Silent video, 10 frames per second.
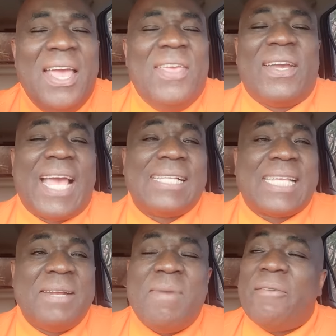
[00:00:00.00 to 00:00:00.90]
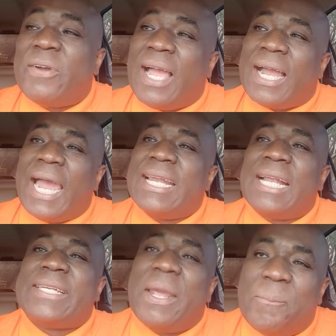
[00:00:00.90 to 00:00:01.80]
You can see the Maverick kind
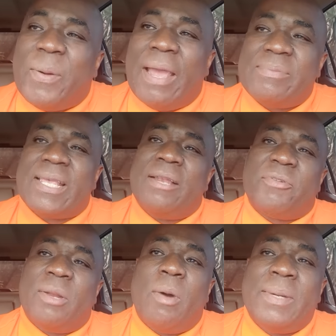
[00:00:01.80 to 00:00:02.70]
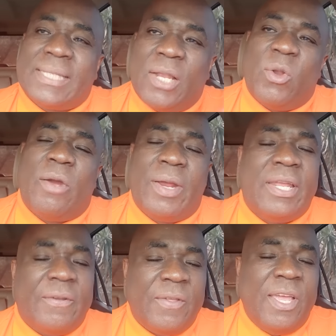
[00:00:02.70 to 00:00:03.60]
of temper himself. You know, but me telling you already.